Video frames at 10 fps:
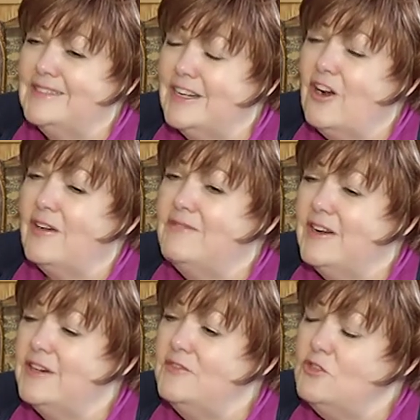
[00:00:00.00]
there are
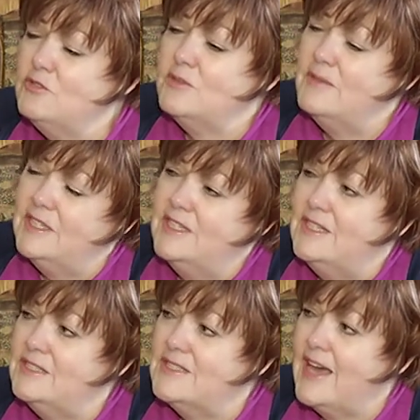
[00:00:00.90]
very few
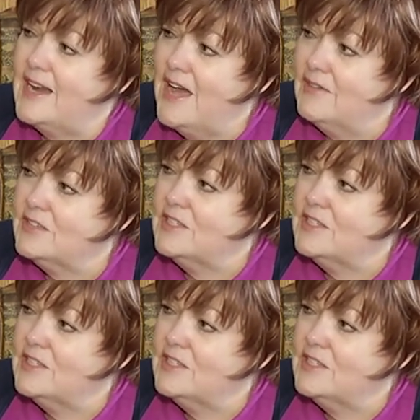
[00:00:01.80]
communities that have